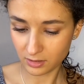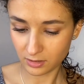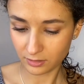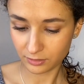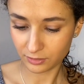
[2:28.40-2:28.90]

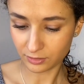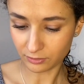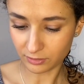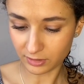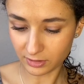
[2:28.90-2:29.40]
So you
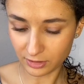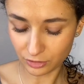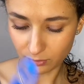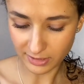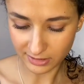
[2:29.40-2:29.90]
just need to
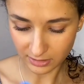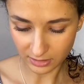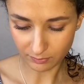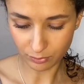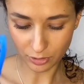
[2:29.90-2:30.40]
basically
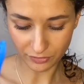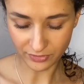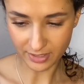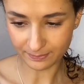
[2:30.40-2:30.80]
put them